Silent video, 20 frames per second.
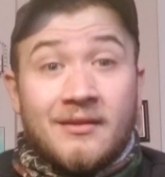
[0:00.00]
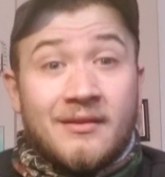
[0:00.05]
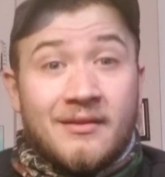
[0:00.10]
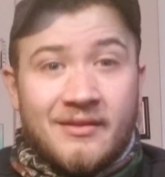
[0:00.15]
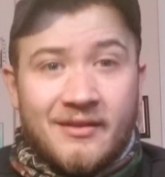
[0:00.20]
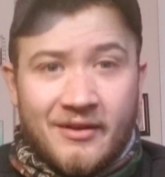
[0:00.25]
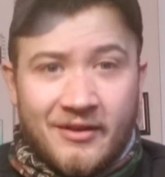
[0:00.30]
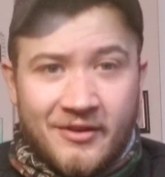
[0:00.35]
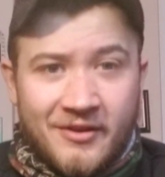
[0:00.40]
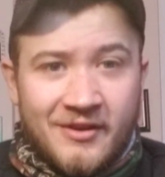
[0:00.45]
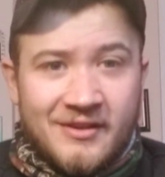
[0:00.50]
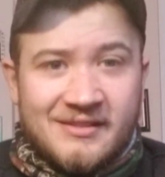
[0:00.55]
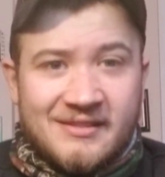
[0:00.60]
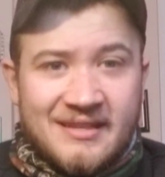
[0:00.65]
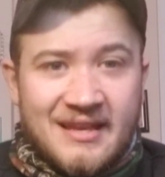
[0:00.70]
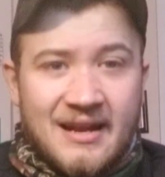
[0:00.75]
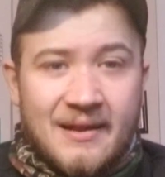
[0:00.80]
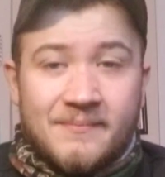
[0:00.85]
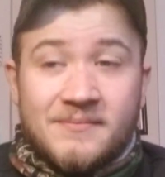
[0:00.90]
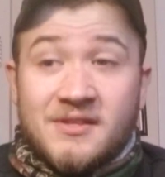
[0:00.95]
They're good
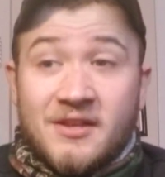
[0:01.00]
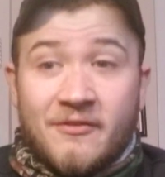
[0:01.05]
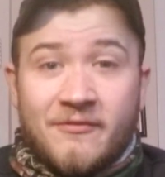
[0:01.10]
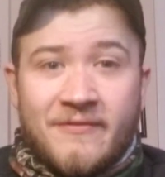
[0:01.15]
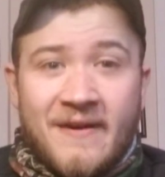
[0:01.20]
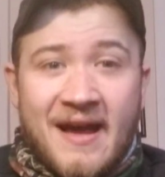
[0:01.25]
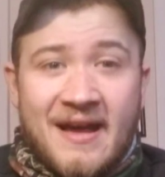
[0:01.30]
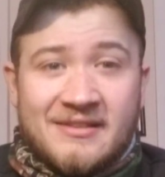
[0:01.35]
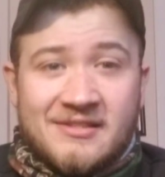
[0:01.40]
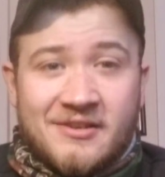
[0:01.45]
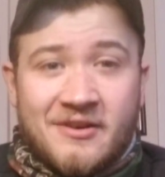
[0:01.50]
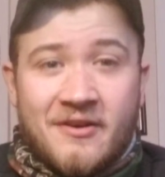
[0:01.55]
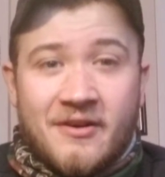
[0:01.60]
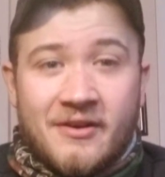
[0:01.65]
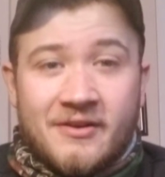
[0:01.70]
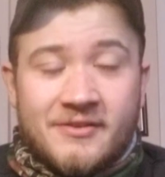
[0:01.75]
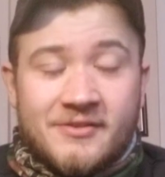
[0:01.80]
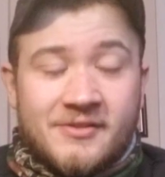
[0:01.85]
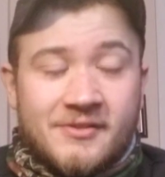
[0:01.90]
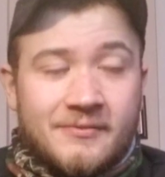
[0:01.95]
setups. They're fast
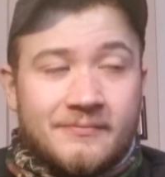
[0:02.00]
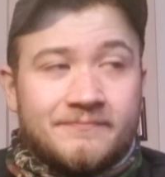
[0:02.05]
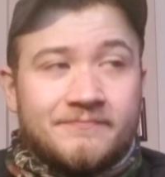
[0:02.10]
cars.